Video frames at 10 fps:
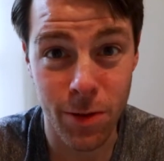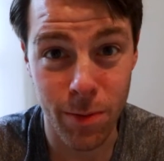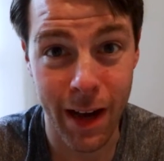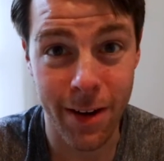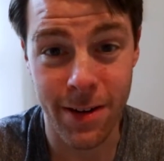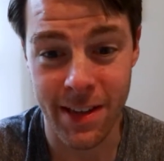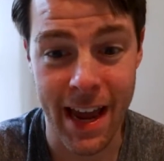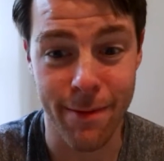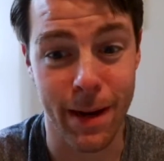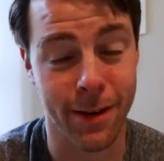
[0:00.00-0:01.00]
through monitors that
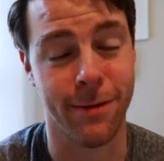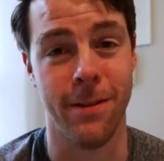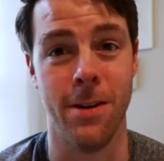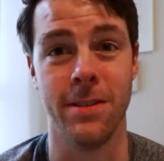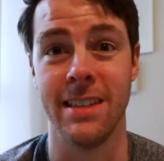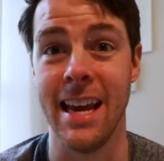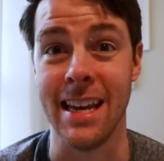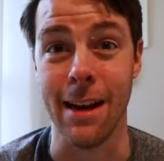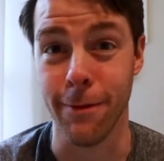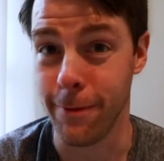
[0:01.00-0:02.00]
have microphones,
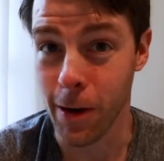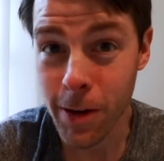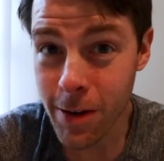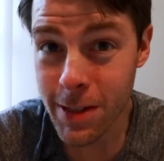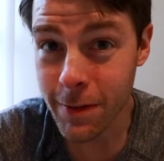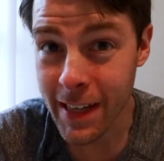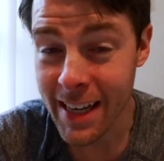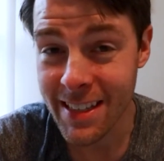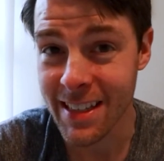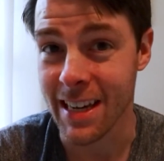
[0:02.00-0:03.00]
taking photos of
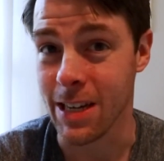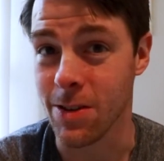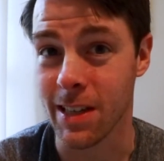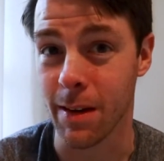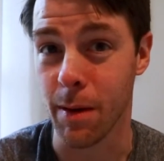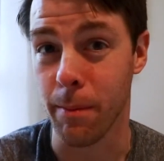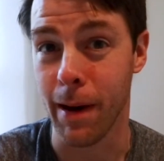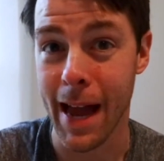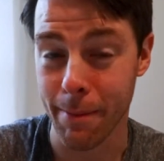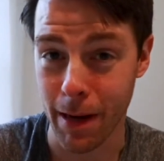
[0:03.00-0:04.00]
kids and then using them to
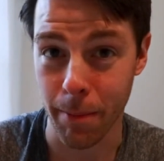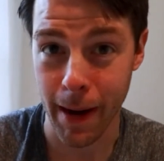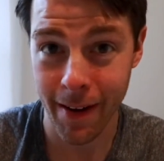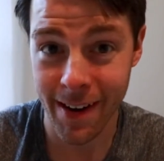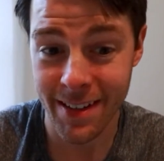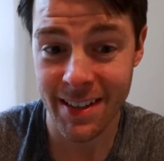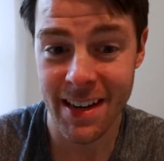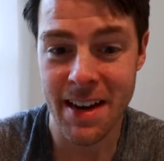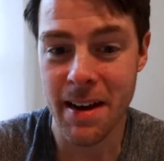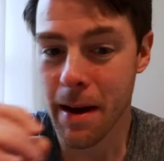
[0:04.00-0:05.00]
blackmail parents,
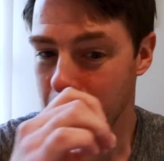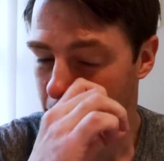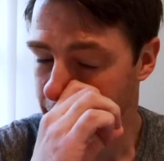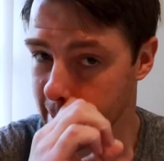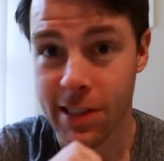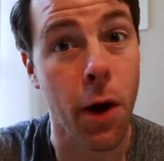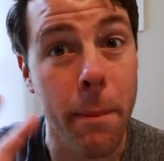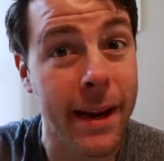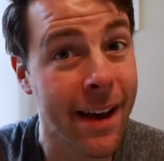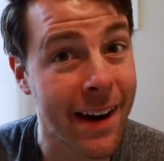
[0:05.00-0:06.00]

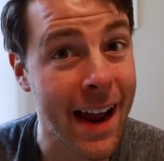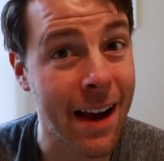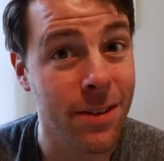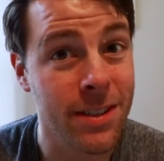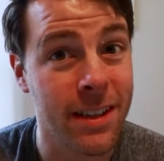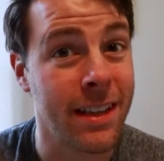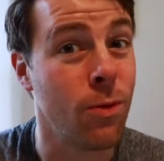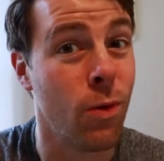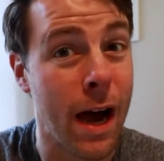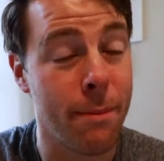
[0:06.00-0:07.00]
scoping out a house to
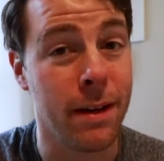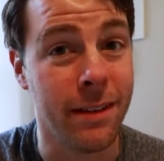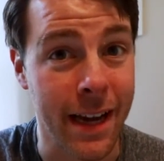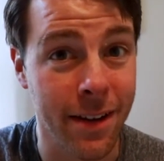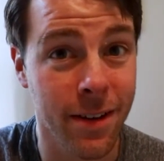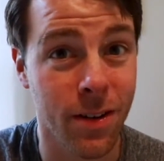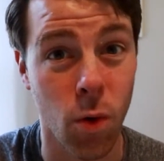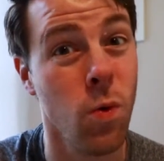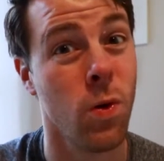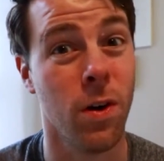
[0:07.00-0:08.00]
then rob it later,
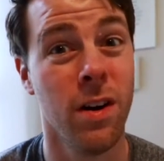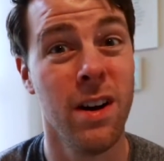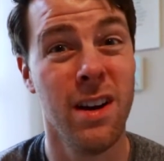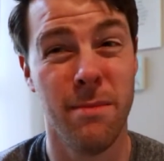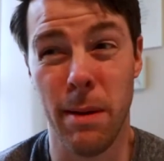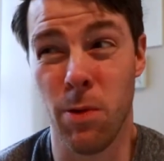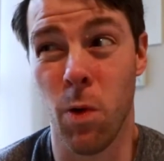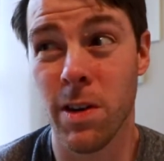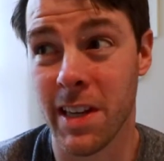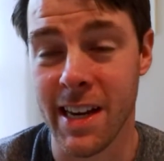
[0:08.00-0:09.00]
or maybe
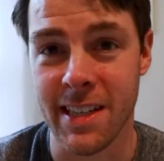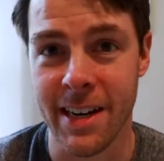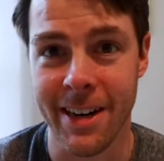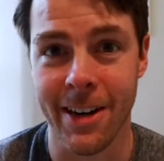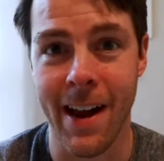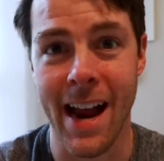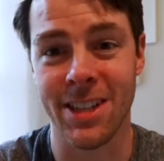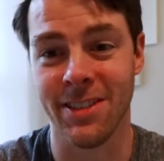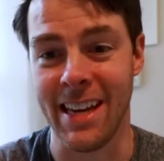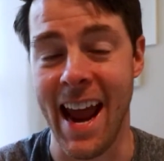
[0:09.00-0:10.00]
worst case scenario,
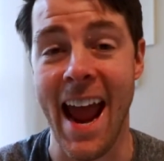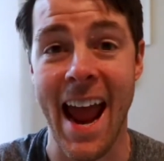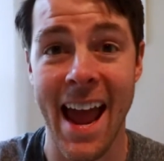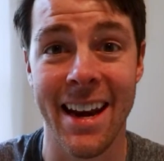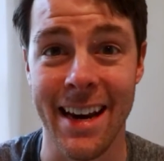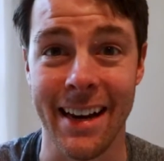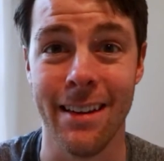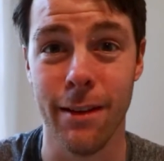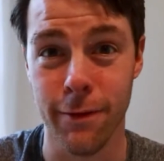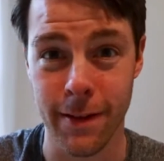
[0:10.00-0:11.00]
actually
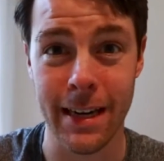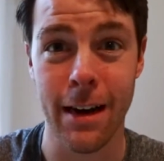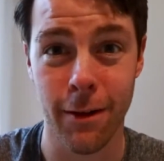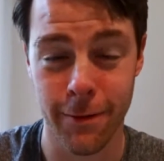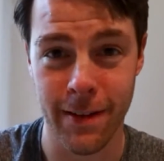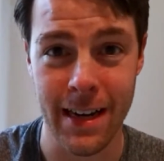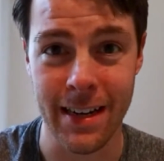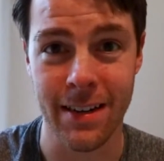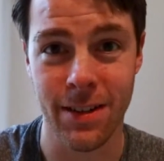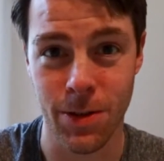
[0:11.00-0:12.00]
adding the video
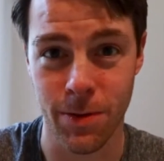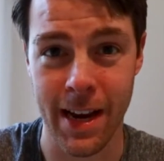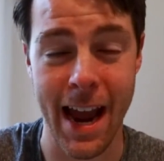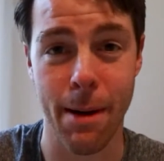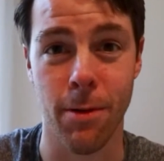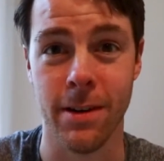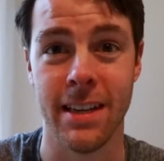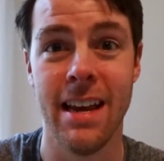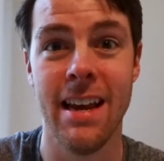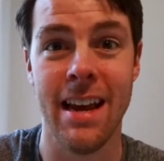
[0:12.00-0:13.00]
feed to cameras
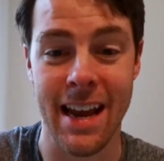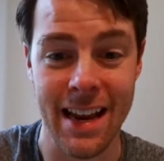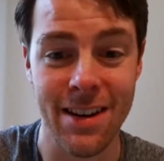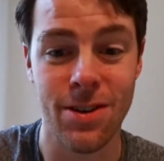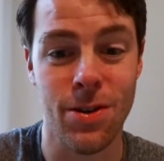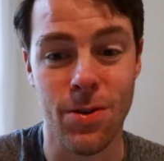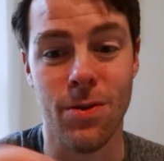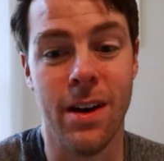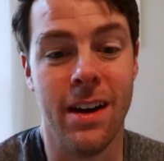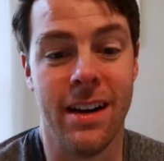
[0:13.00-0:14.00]

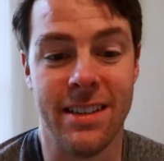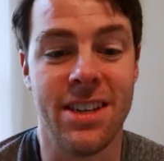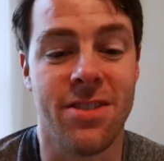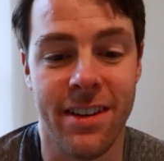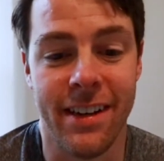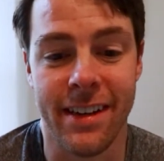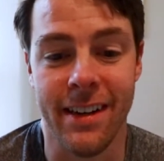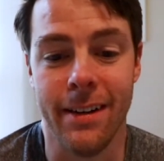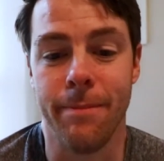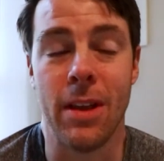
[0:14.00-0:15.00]
into essentially like
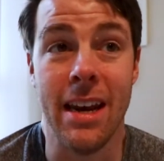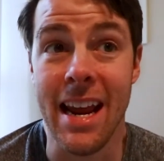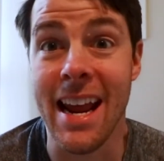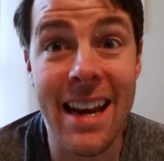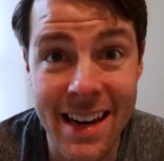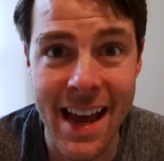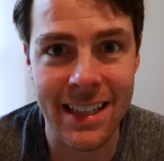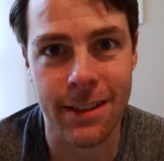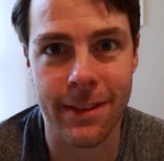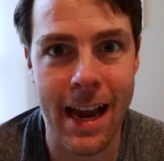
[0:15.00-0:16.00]
an
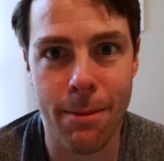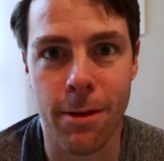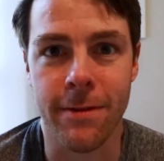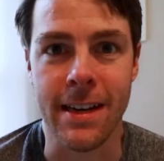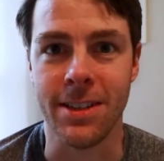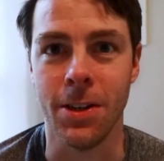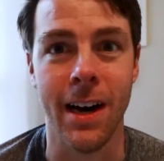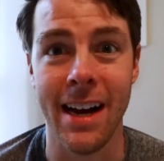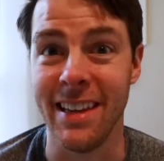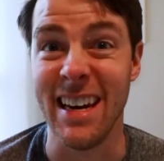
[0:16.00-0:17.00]
index of camera feeds
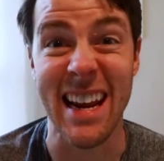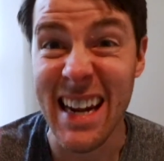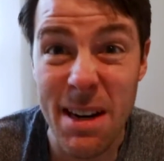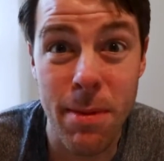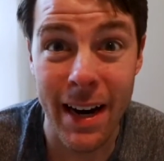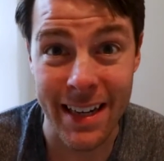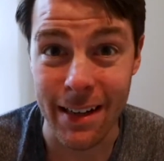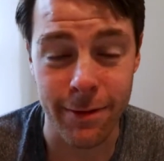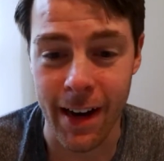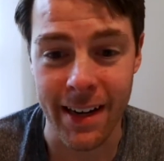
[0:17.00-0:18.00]
online that anybody
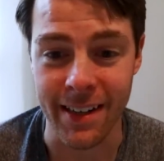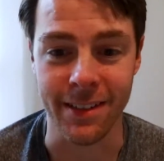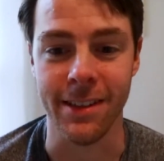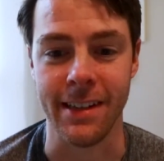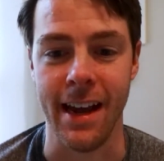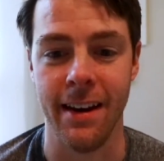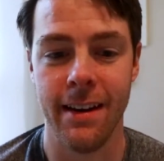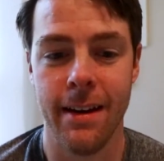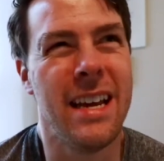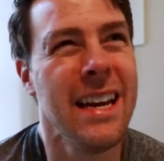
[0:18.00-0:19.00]
can find and look at.
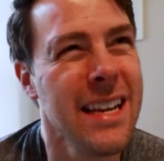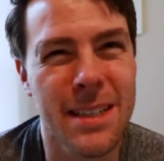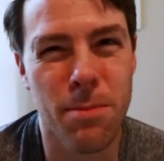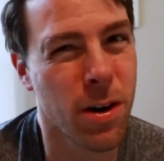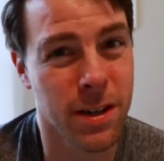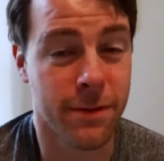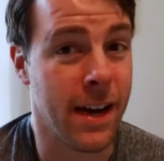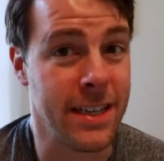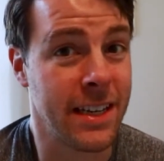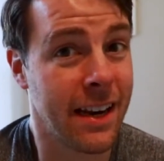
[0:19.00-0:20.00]
Any smart
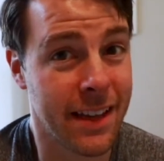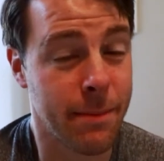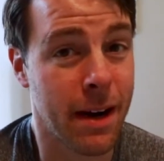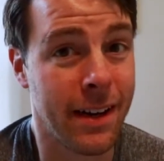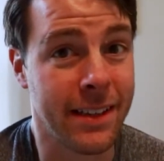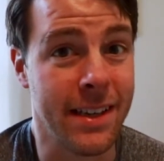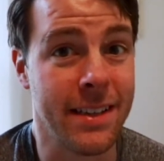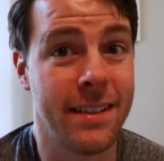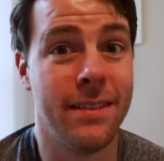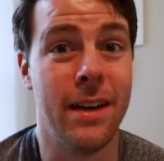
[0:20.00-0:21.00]
device, you gotta think about it like
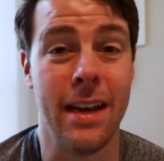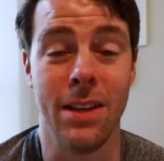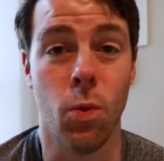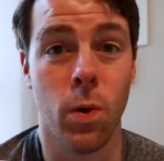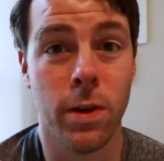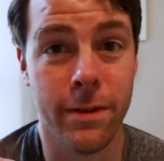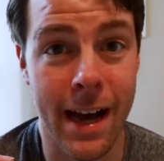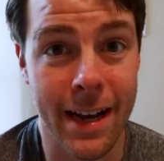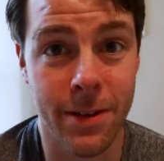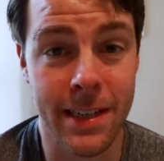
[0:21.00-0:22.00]
this, in the world of
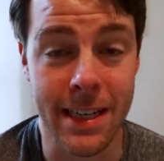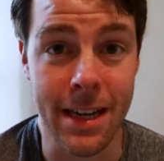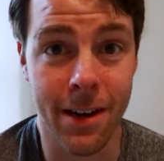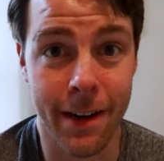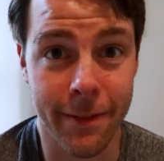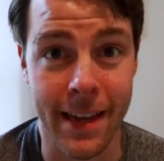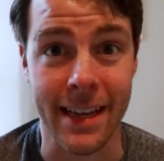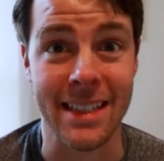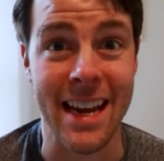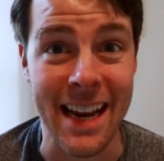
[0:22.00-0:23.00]
IoT, Internet of
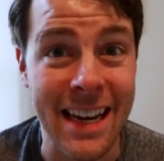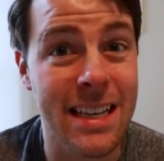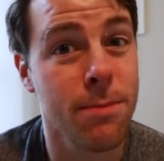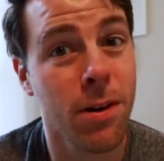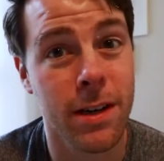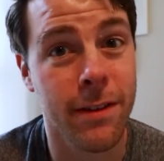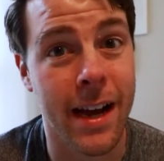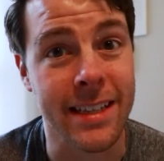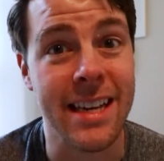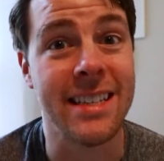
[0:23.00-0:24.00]
Things, any smart
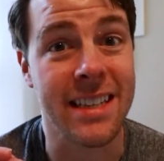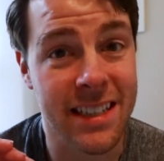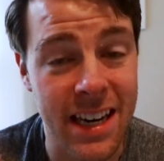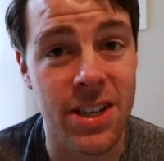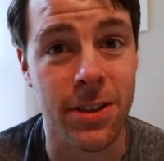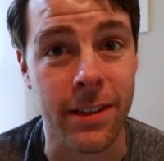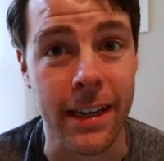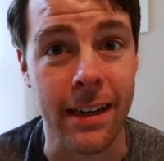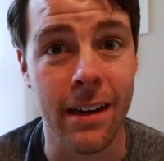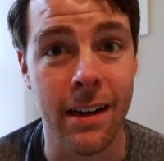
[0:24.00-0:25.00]
device is
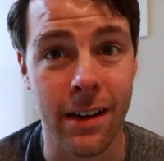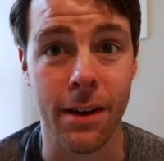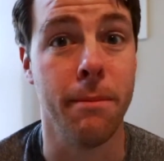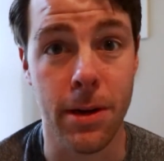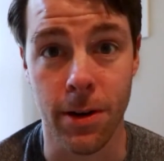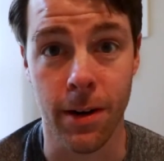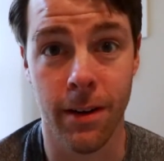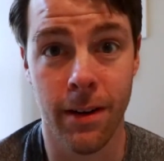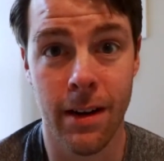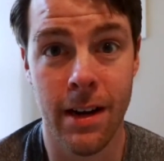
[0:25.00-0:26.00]
essentially a computer.
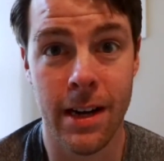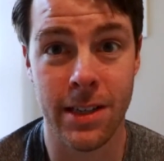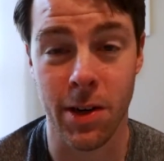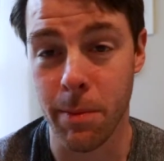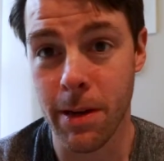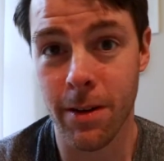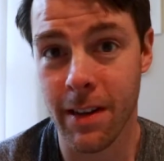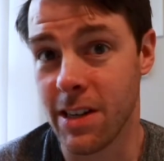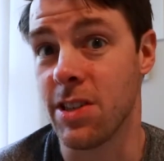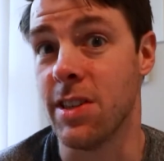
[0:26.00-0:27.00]
It's a computer
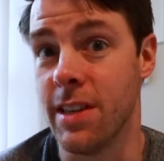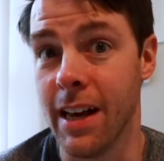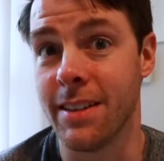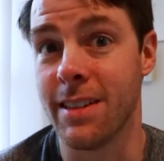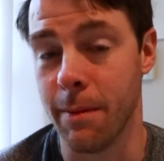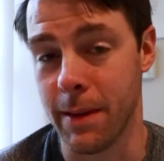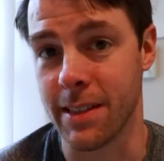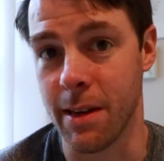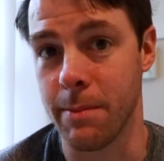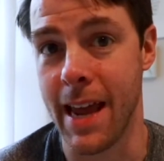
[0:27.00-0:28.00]
that just does some
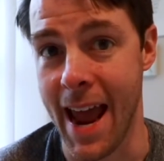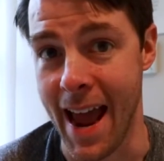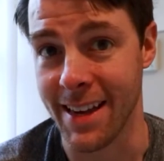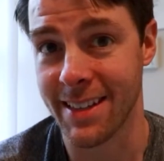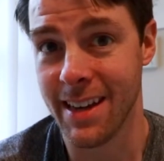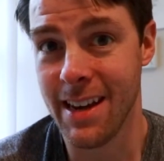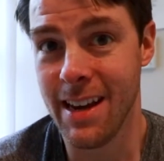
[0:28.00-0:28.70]
task.